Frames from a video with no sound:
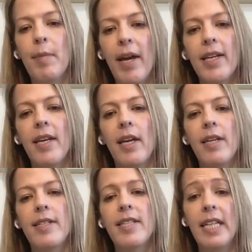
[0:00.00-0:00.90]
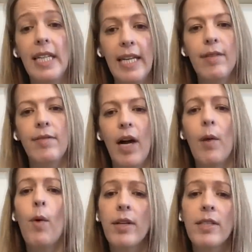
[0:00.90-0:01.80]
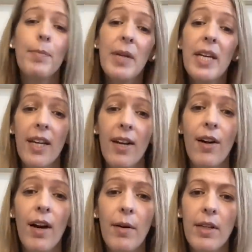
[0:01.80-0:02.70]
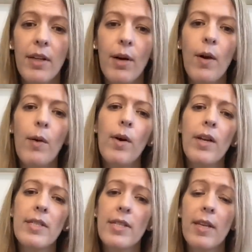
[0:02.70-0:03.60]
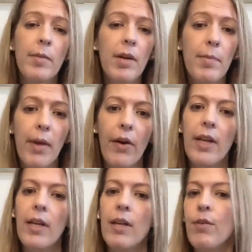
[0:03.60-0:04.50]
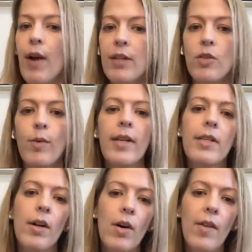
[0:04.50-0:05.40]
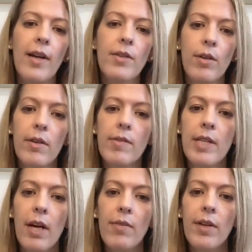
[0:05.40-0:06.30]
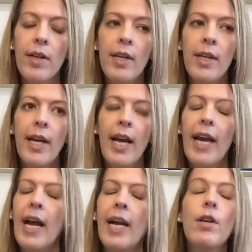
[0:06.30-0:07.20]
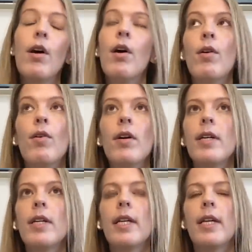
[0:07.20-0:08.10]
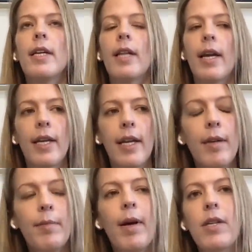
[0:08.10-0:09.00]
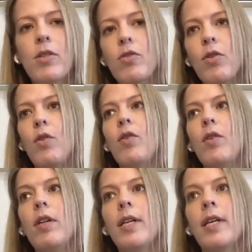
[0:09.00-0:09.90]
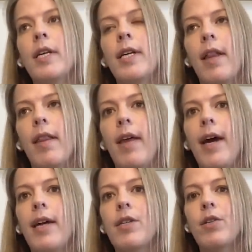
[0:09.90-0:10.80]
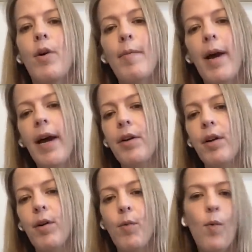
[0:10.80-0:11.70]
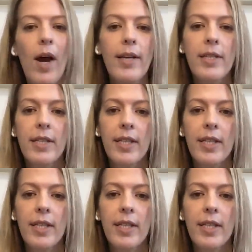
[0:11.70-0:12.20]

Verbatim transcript: my kids live. I want to be here. I want to see them get married and graduate and all that sort of stuff. And I know, like in my soul, that no matter what,